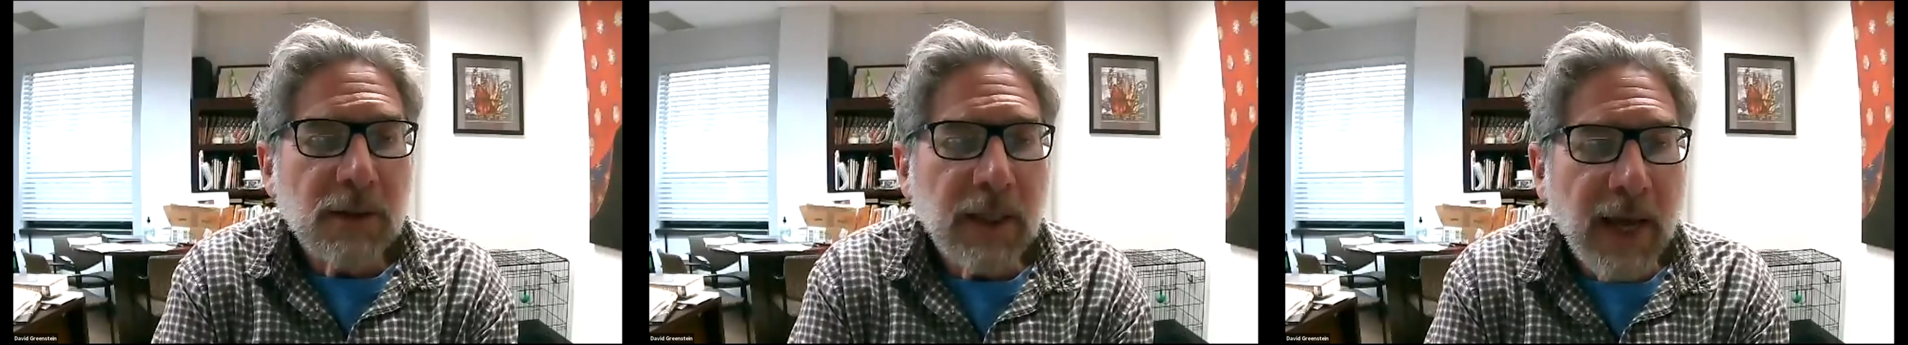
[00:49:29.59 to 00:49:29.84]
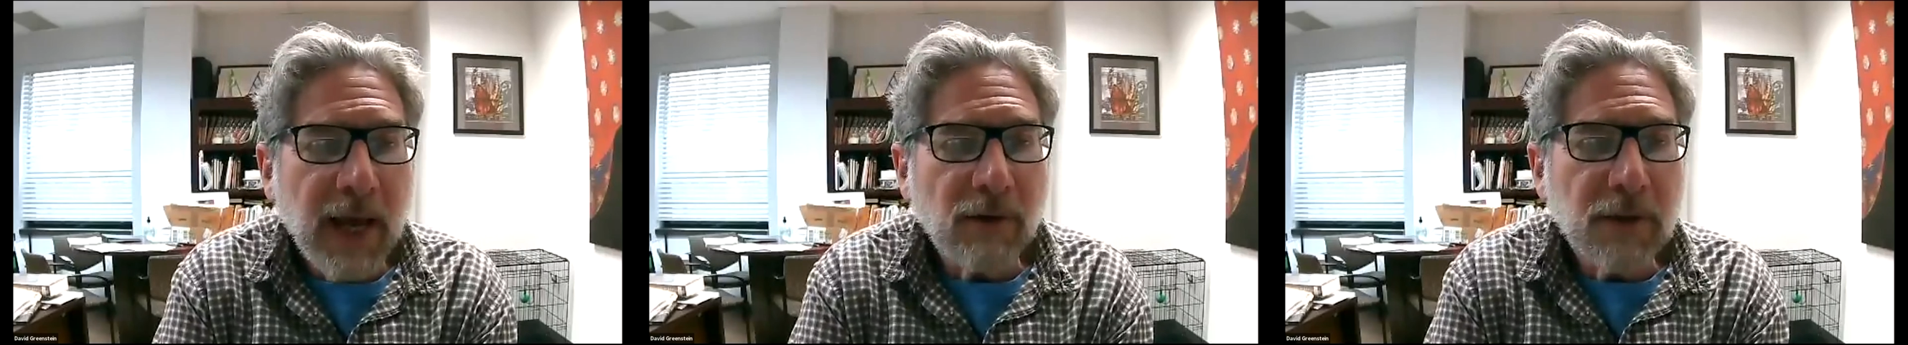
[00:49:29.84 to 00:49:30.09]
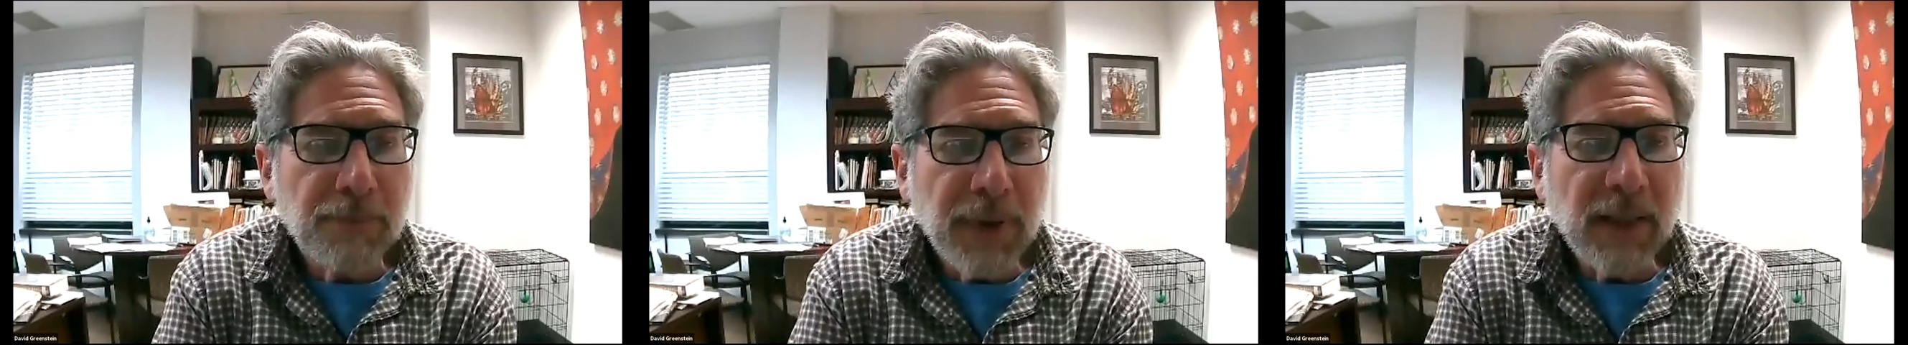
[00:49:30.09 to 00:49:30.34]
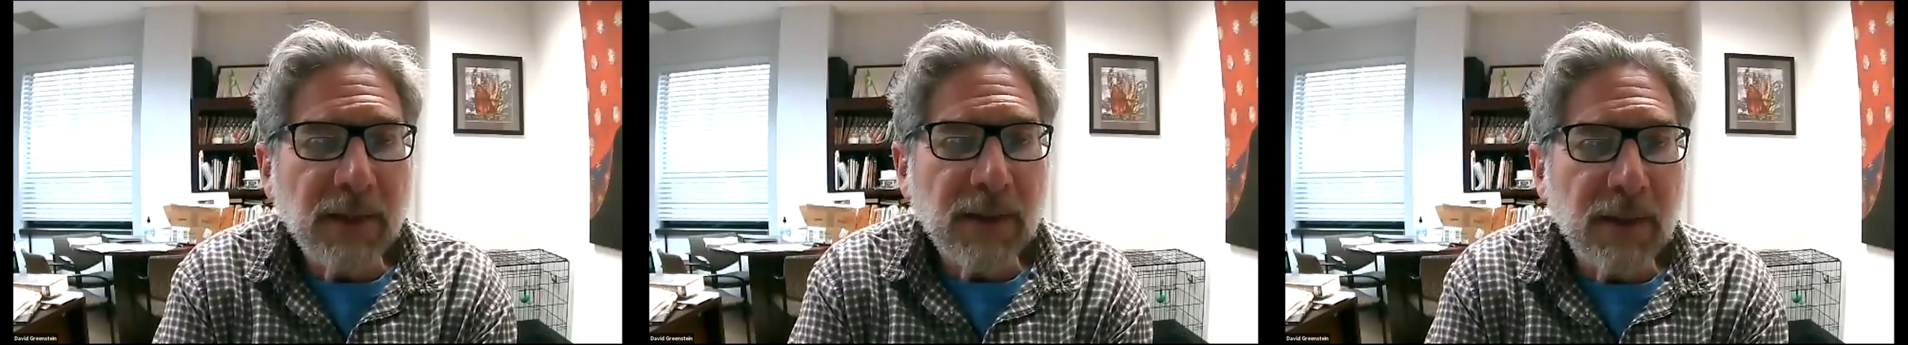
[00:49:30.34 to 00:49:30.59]
to how
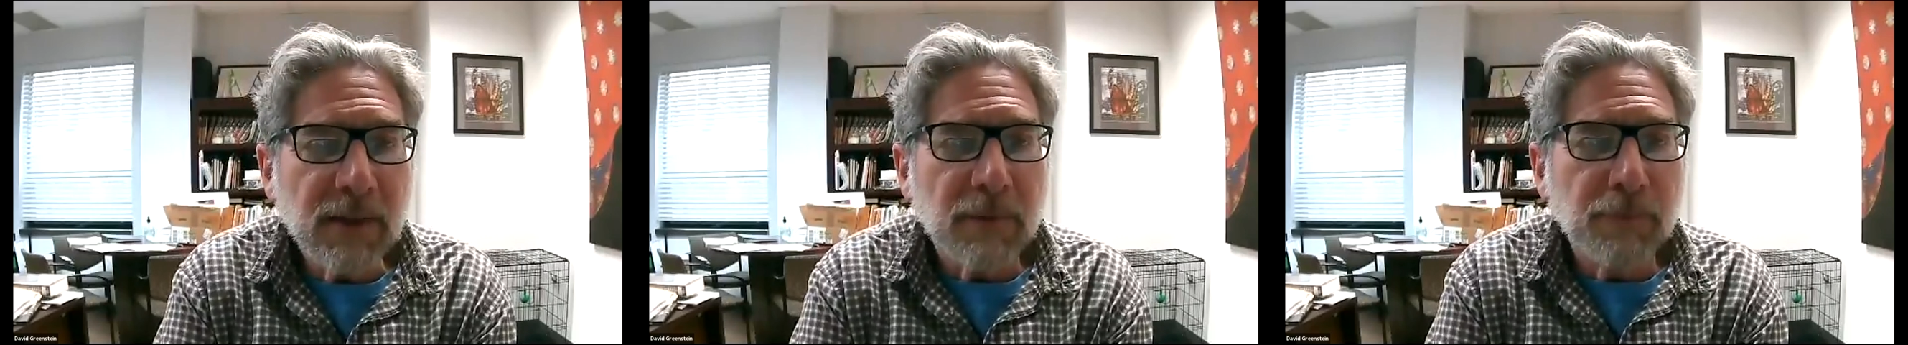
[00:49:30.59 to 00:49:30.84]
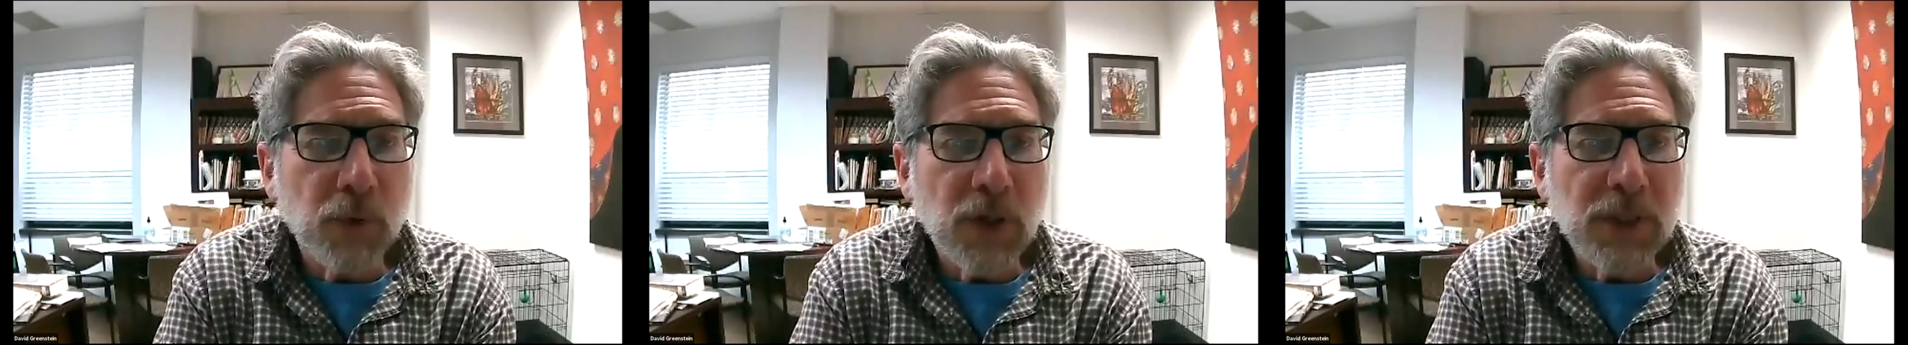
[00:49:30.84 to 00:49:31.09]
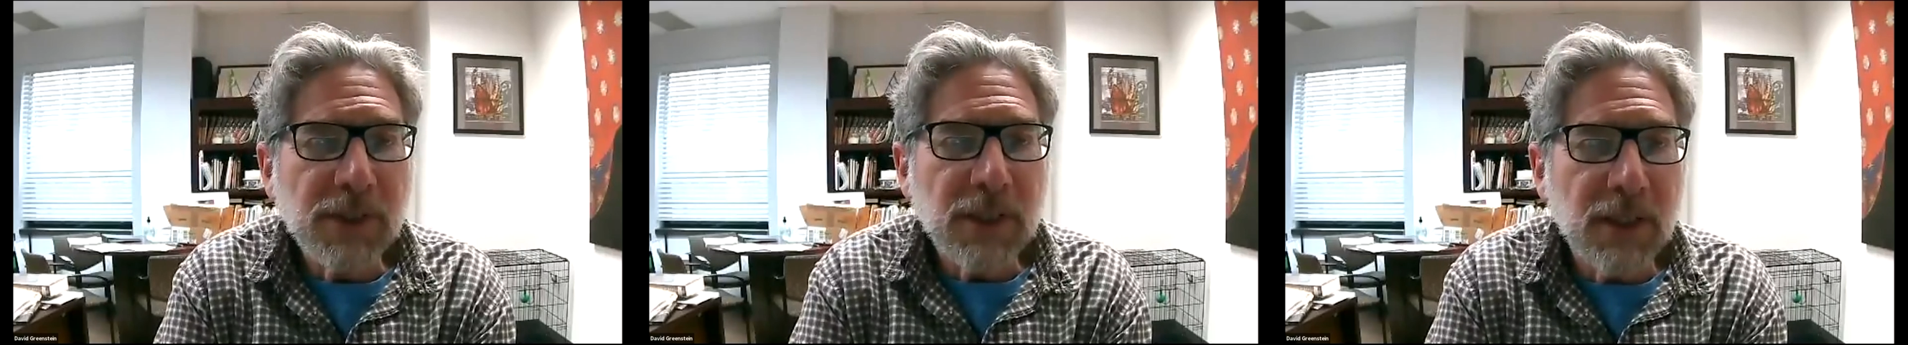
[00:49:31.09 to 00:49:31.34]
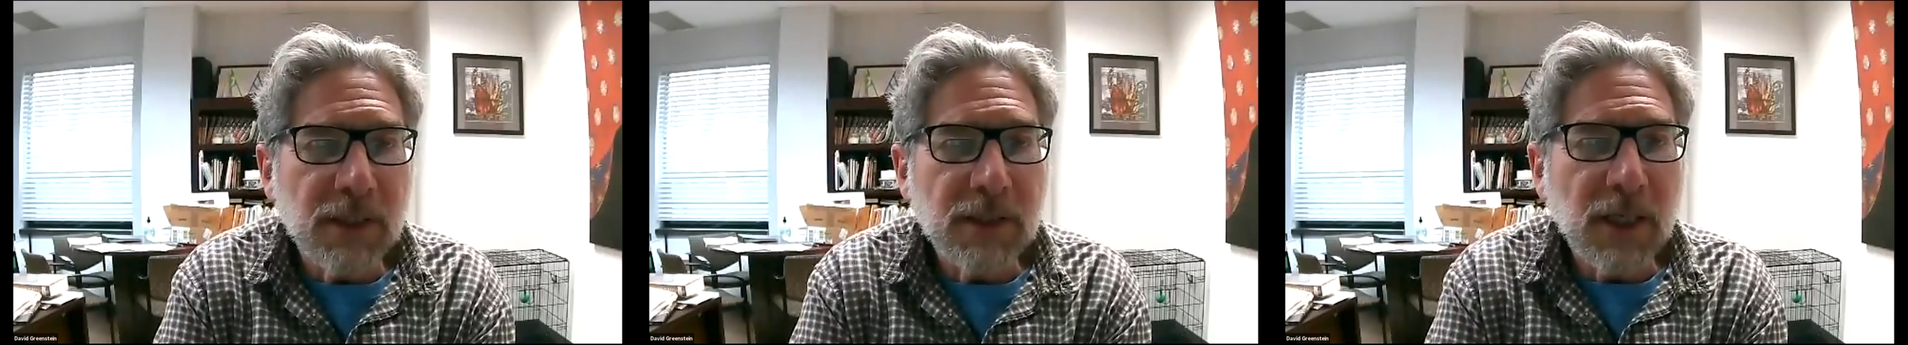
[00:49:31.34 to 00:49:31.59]
dependent the boss
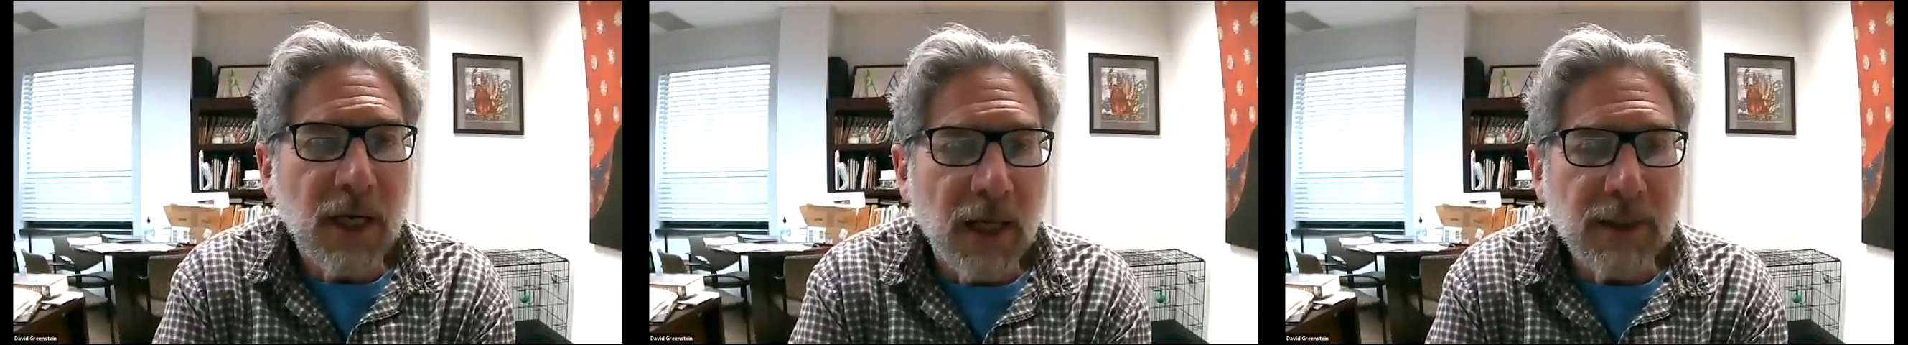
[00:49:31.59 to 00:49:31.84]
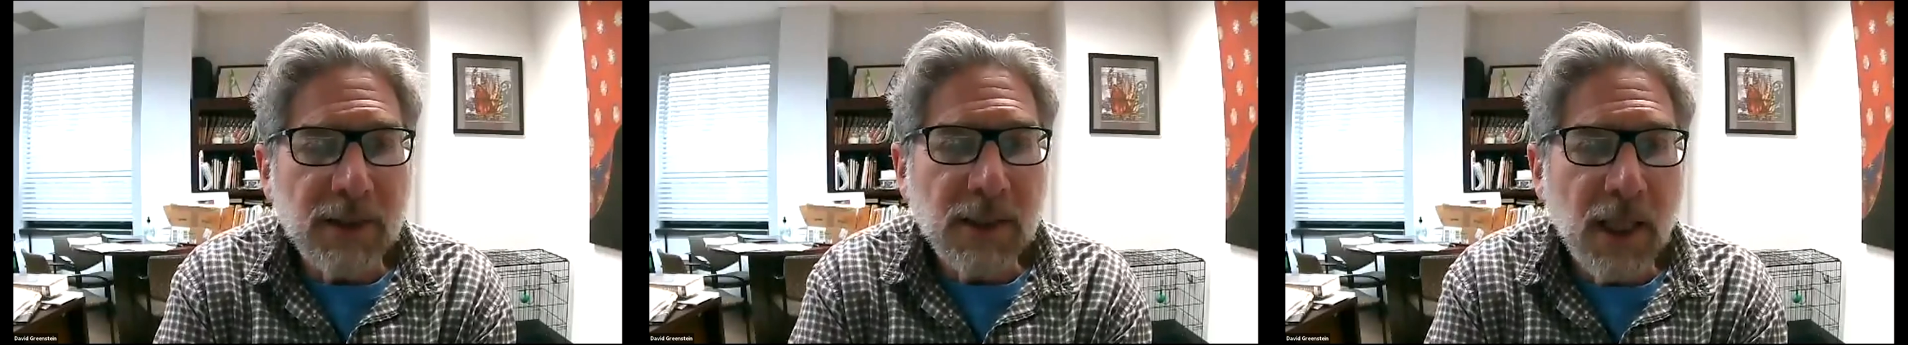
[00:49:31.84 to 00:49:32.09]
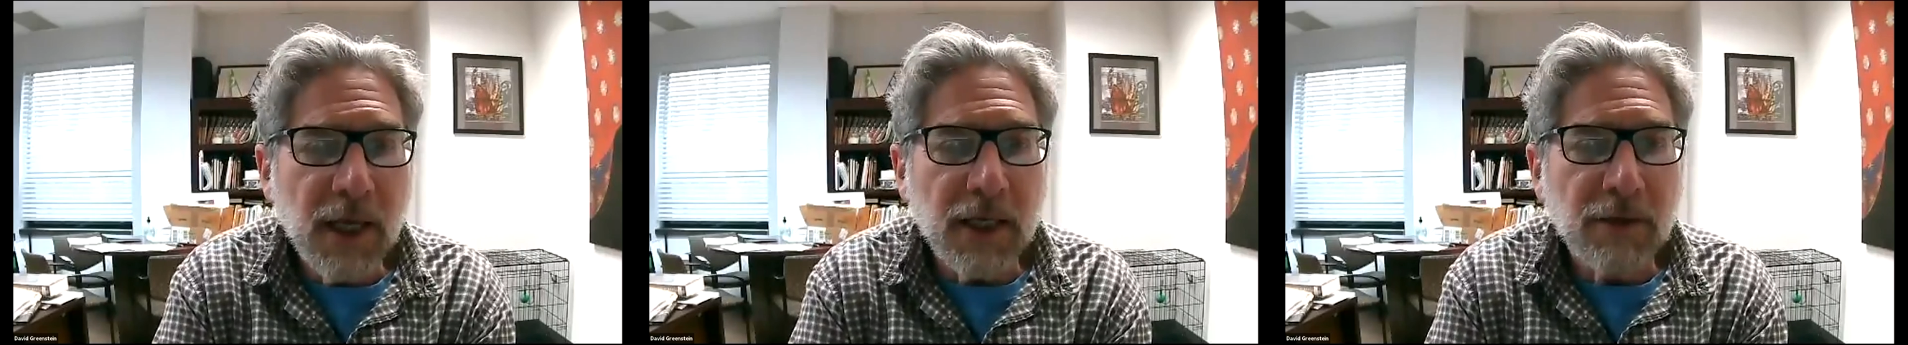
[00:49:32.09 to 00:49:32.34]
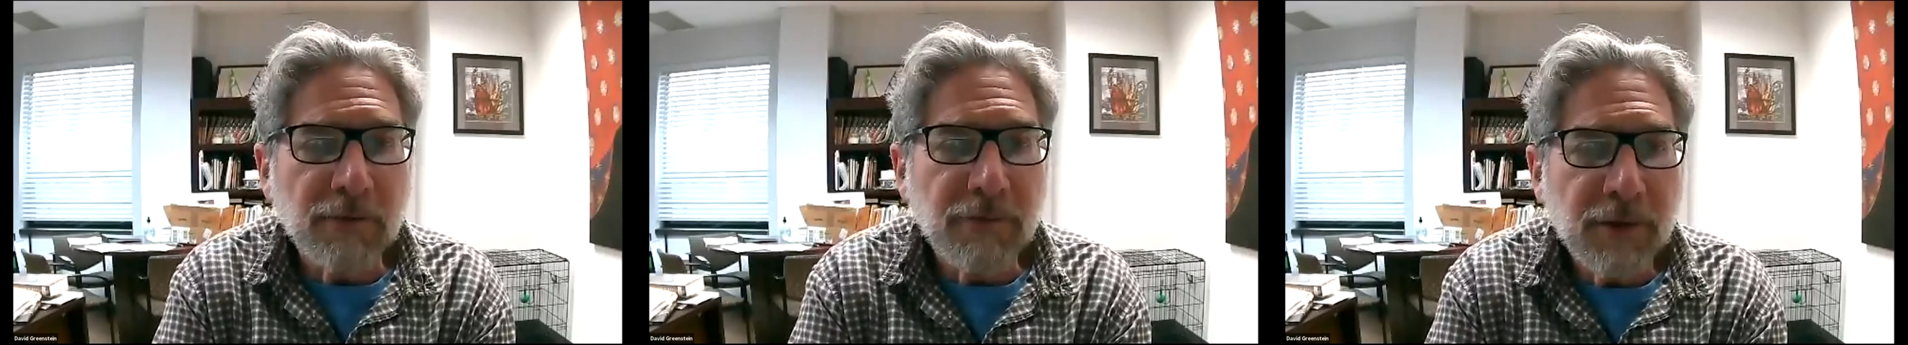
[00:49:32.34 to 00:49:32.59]
is on the
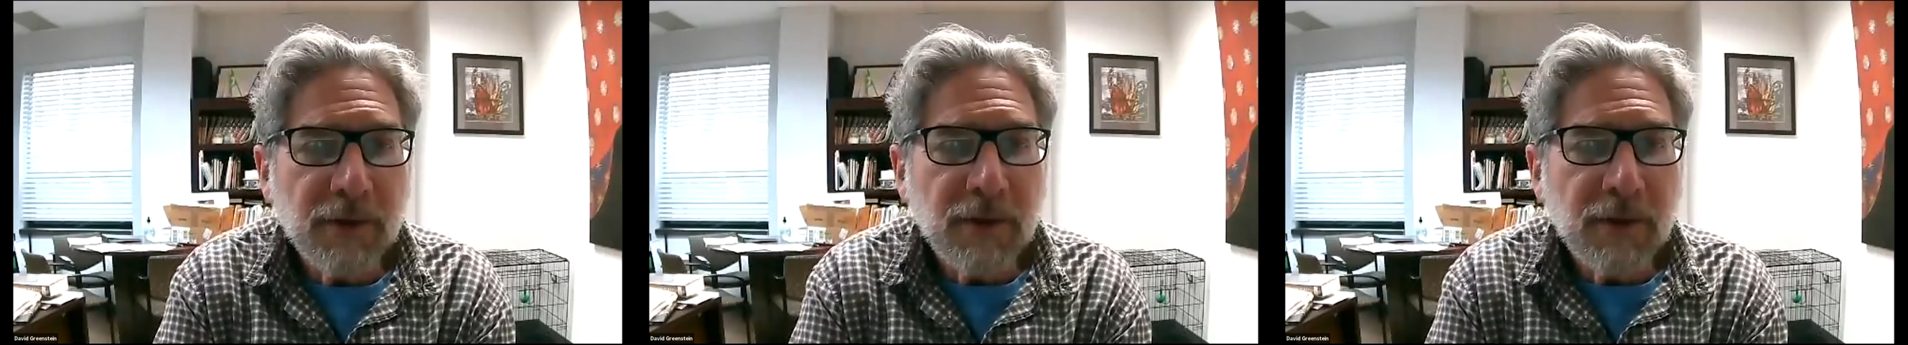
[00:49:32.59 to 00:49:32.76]
slave.